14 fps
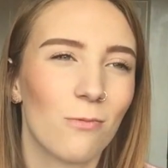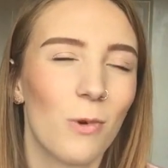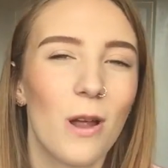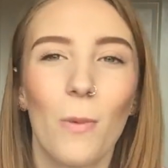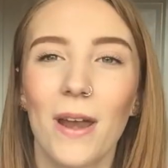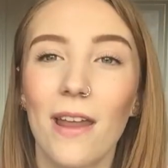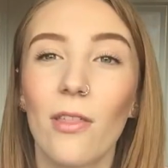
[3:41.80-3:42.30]

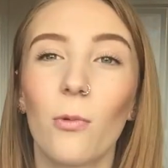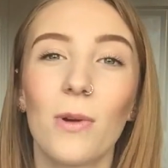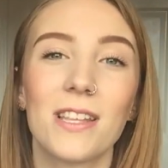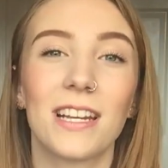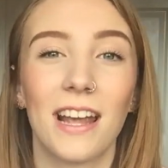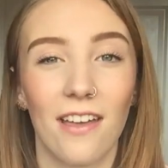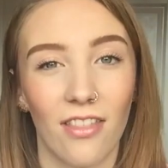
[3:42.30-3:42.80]
Whenever
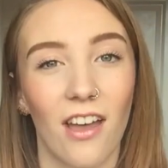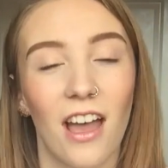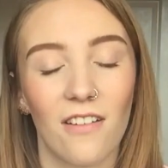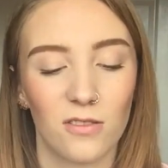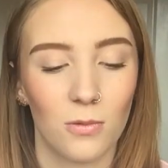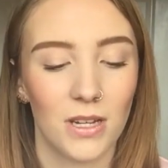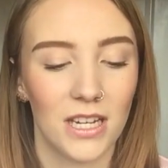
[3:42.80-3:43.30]
we're together
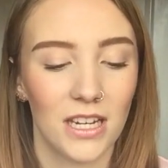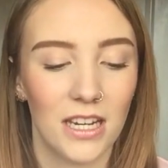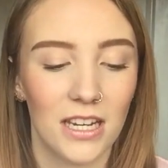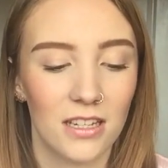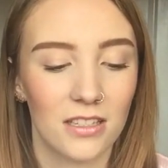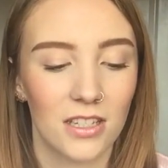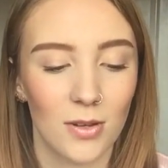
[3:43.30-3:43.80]
after
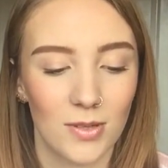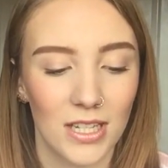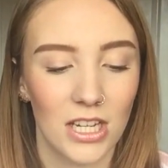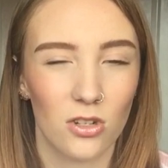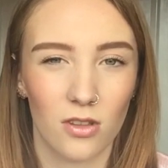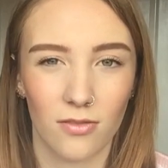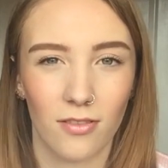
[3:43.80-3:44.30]
we don't
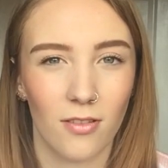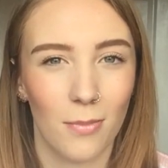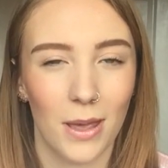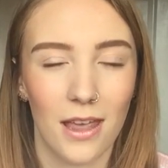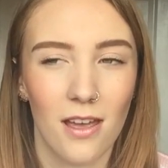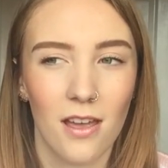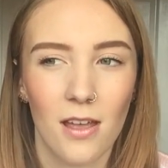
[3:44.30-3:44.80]
see each other for a
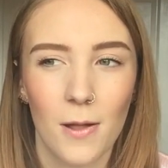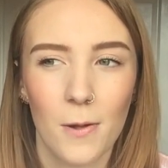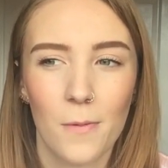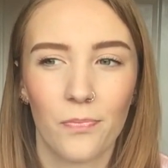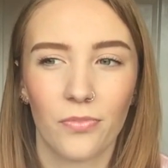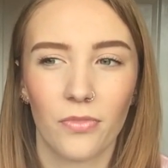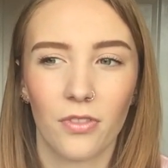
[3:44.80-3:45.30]
bit,
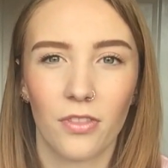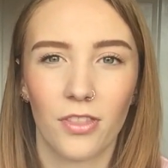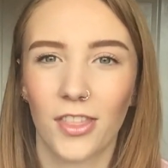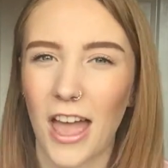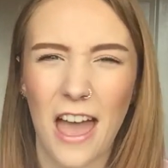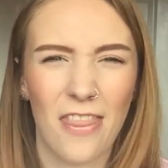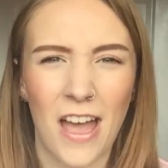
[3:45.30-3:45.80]

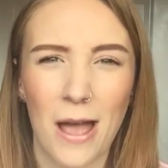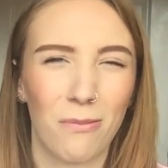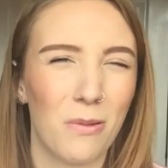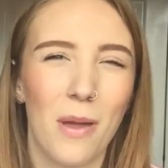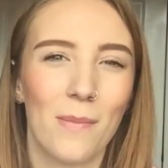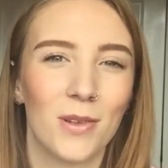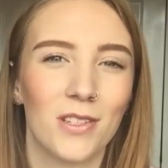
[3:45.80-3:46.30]
they're the
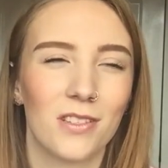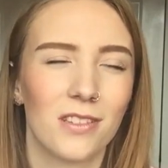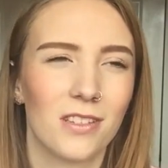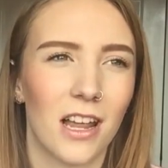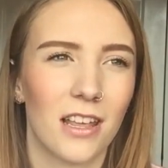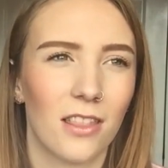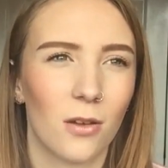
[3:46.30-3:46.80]
happy
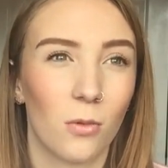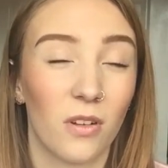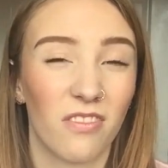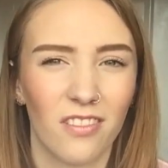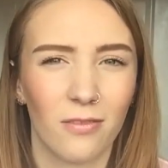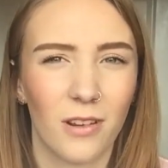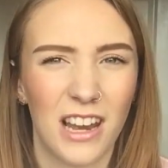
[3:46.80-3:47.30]
moments, like that
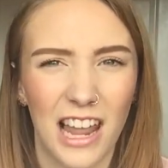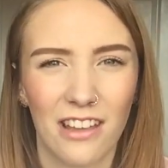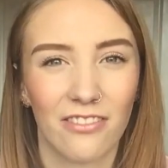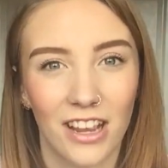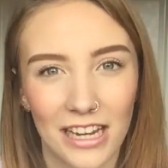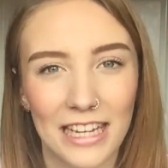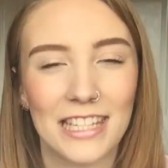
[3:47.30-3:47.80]
we're
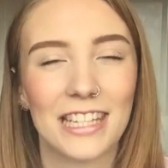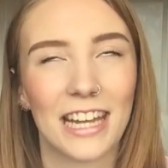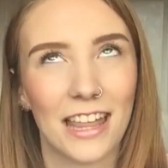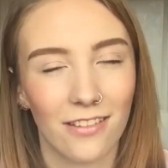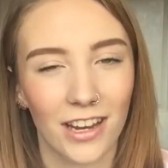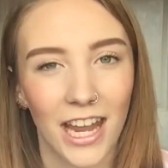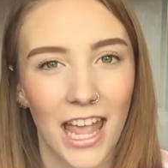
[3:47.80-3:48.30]
like finally
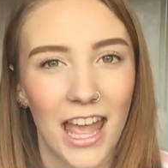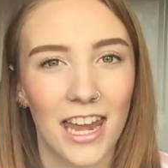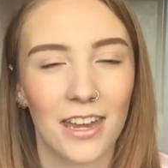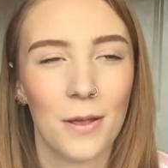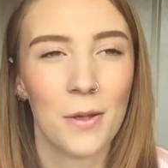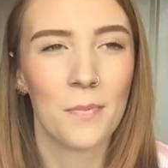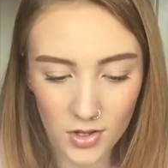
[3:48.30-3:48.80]
together
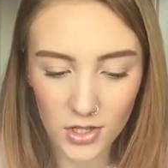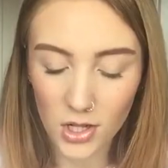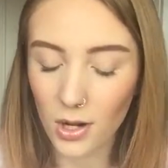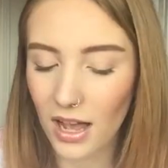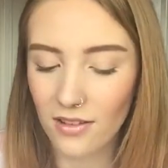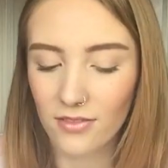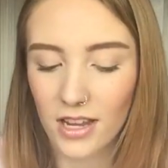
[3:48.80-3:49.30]
again. Do
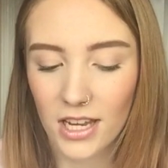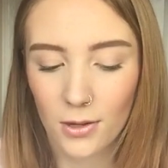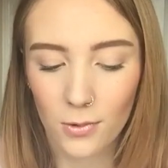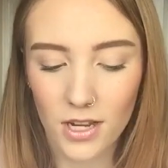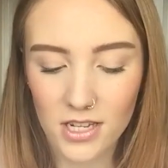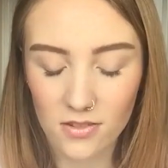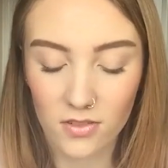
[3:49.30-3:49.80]
you have any
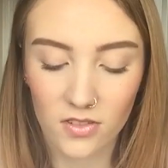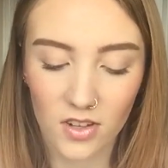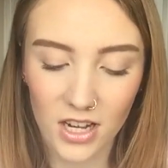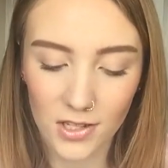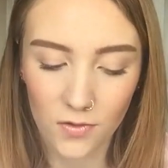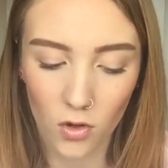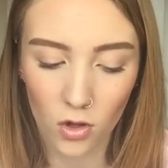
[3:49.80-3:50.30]
word of
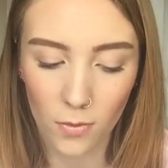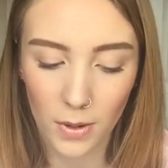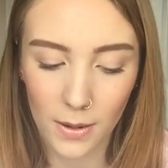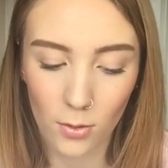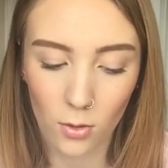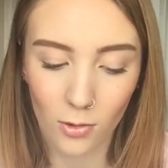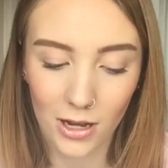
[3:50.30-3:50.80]
advice for other
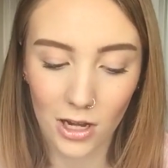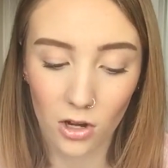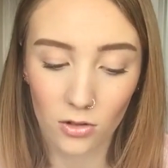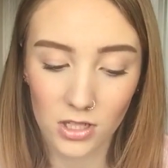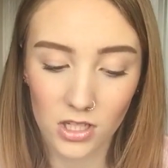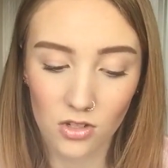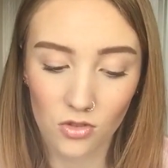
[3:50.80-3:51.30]
people in
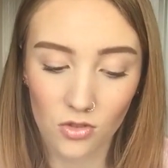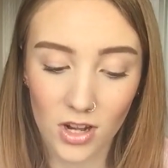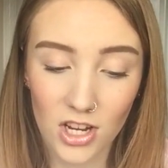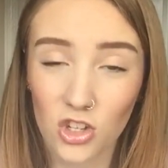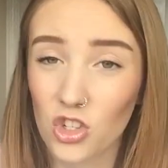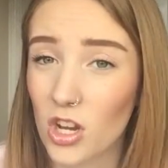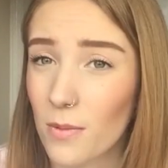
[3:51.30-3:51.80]
long distance
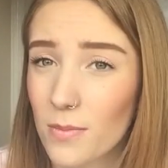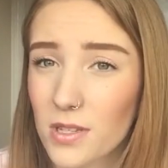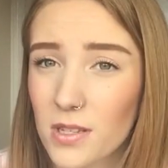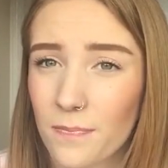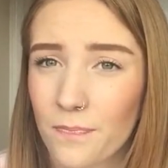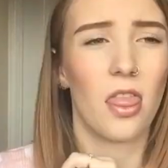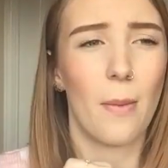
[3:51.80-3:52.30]

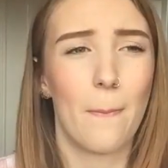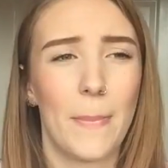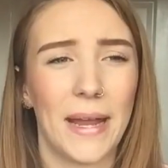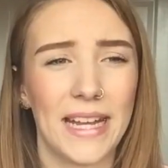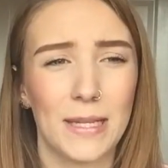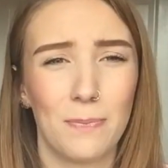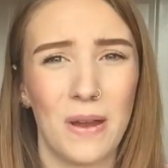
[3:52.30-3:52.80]
relationships? The
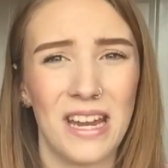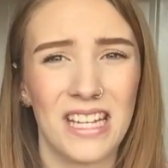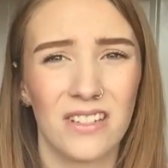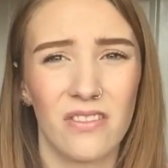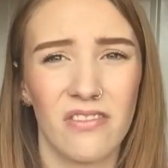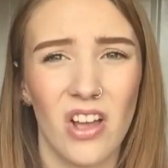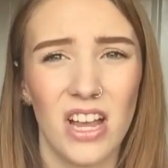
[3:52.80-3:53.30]
biggest
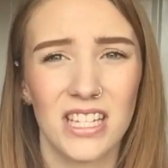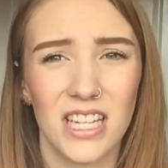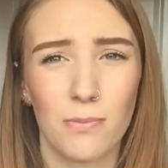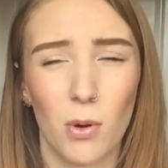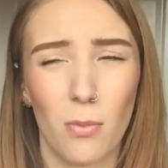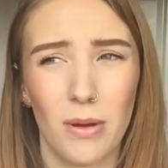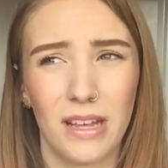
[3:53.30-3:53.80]
piece of advice
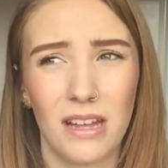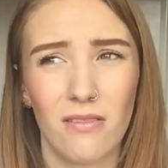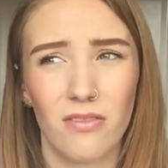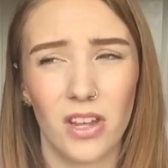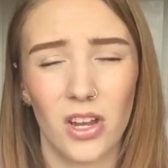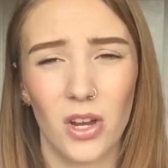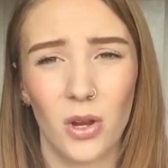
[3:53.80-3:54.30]
I'd probably
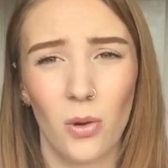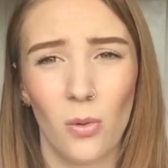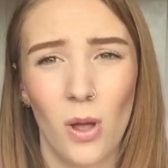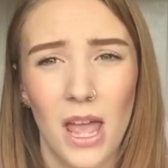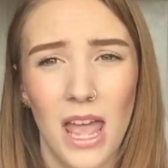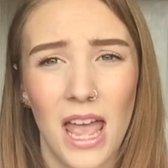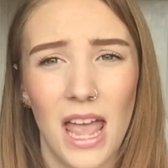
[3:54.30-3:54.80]
give
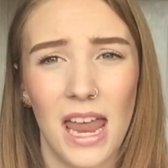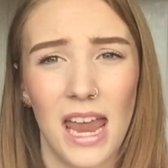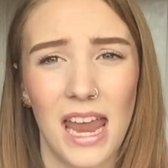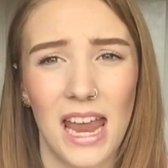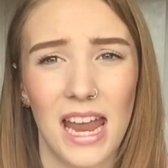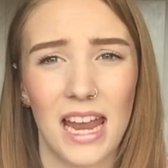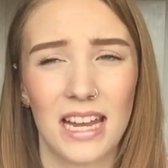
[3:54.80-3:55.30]
you
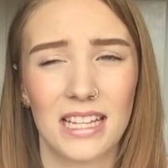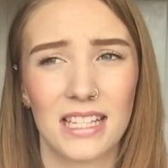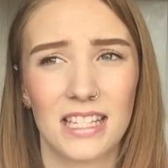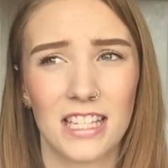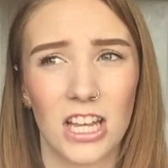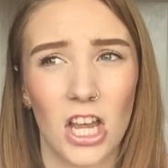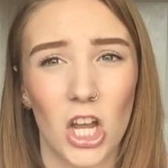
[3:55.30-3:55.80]

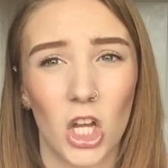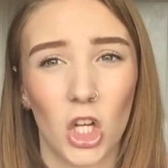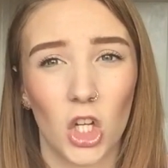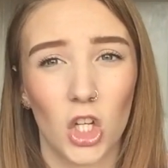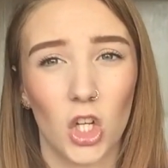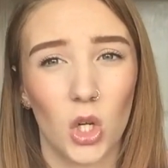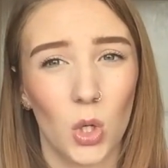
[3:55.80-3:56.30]
is
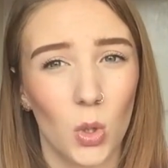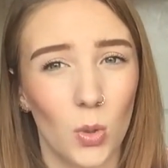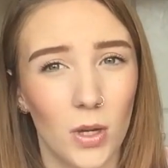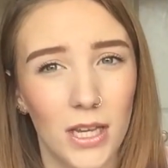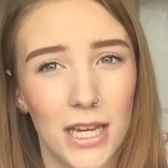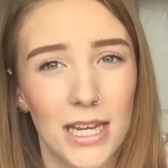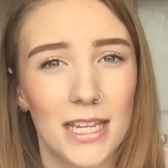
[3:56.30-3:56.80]

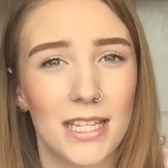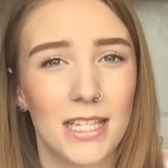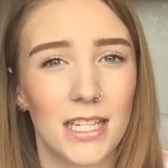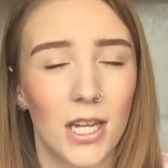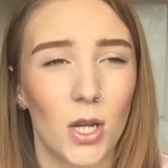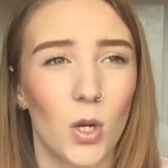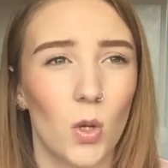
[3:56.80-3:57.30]
you need
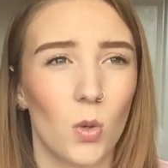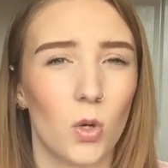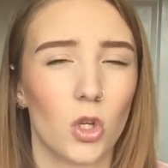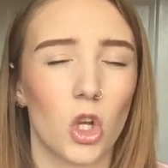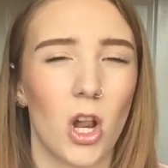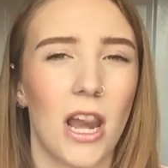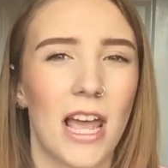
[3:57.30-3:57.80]
to
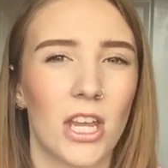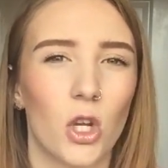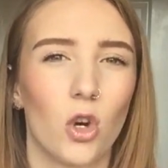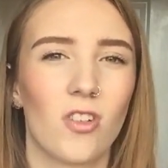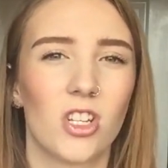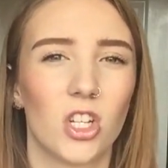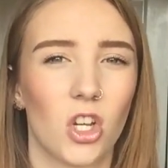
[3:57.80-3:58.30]
not let
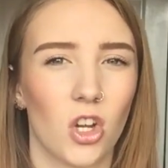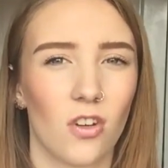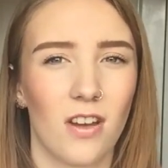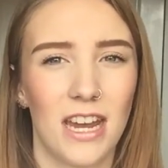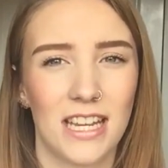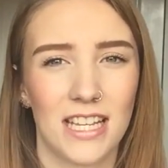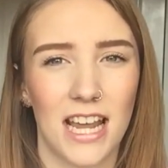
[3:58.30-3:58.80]
your
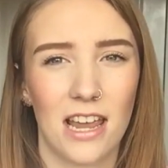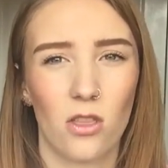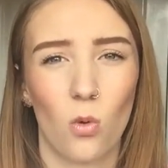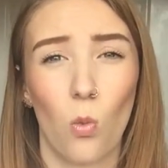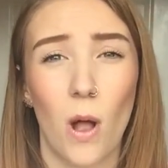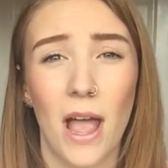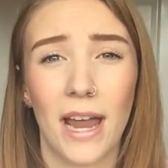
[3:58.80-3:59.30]
insecurities get in
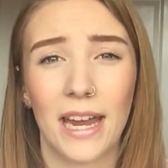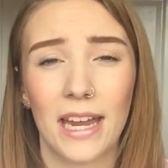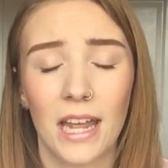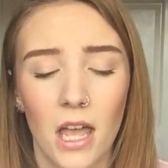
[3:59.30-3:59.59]
the way.